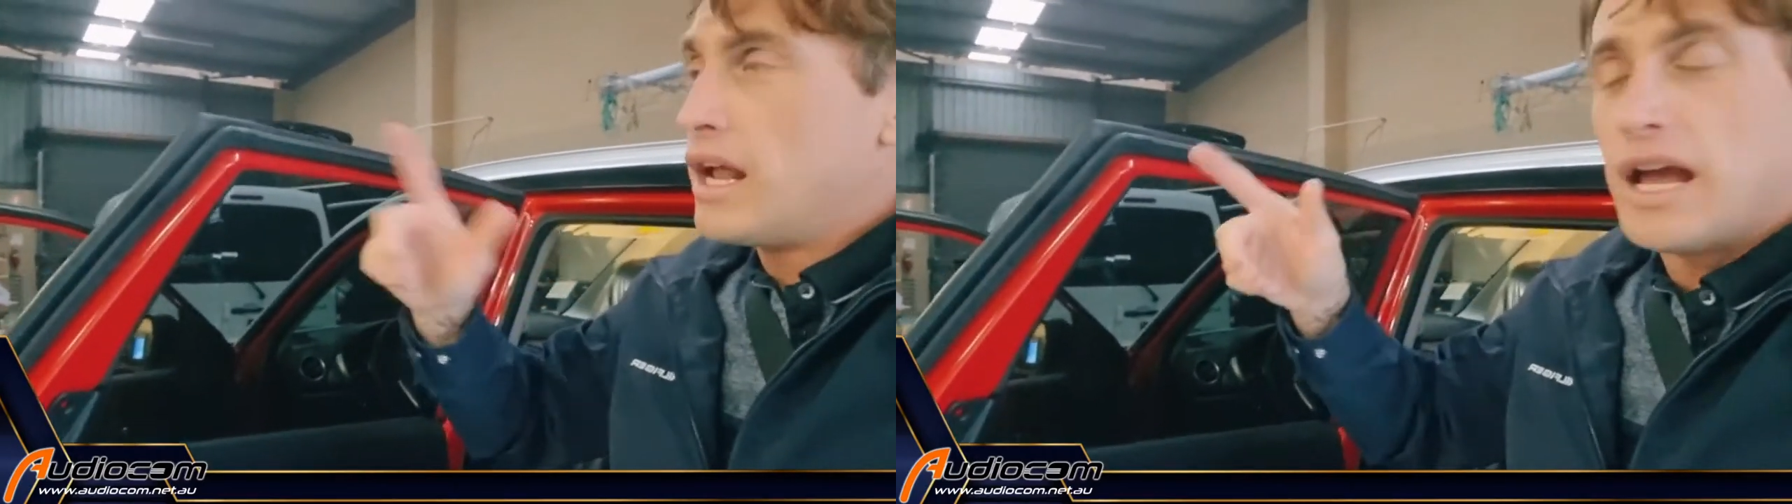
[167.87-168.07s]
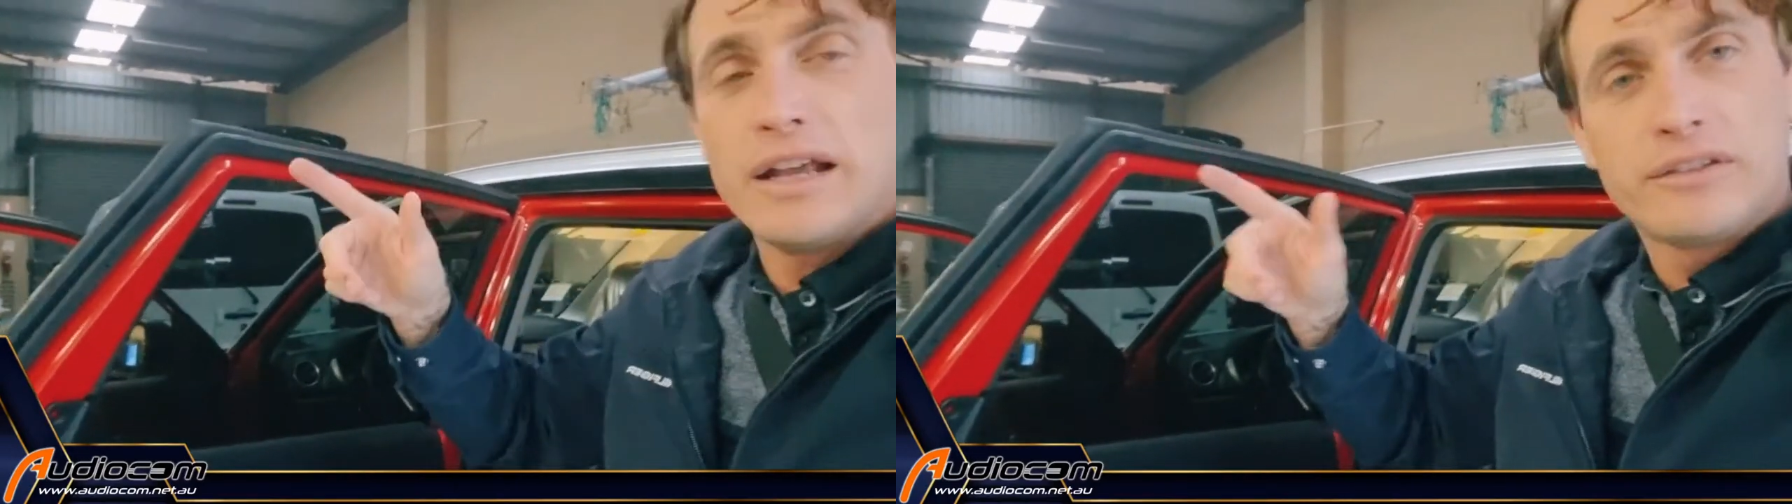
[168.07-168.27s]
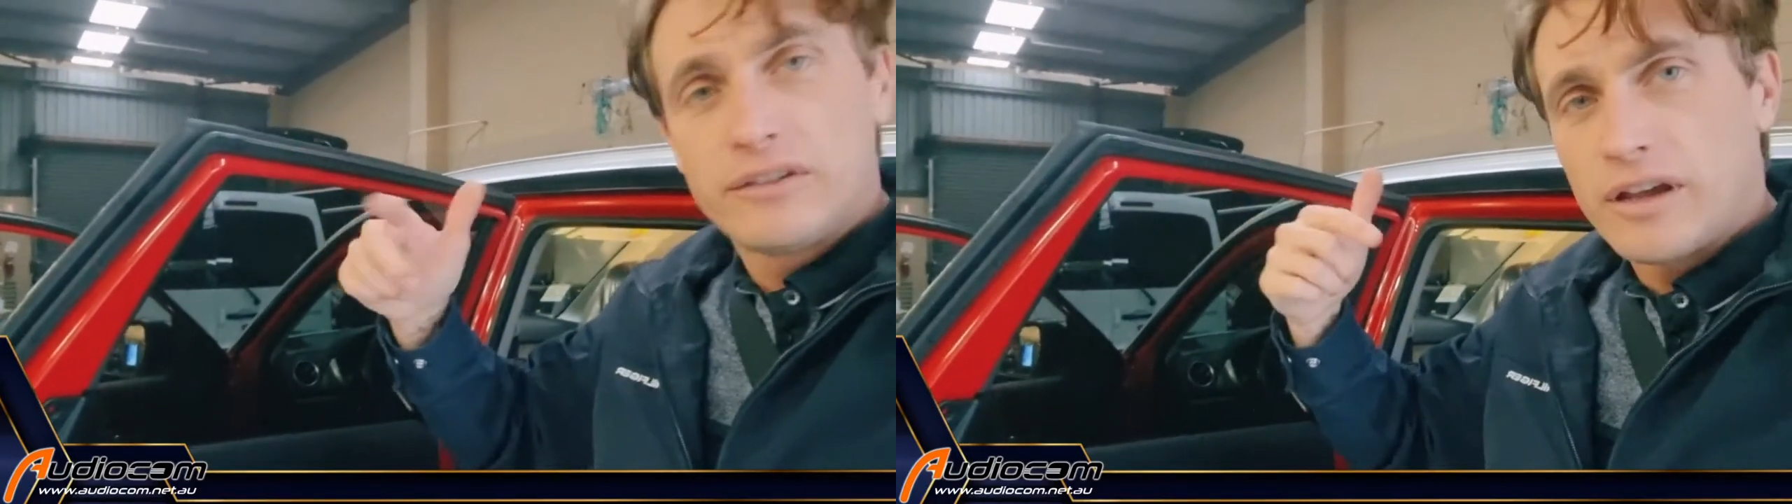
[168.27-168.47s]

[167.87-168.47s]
at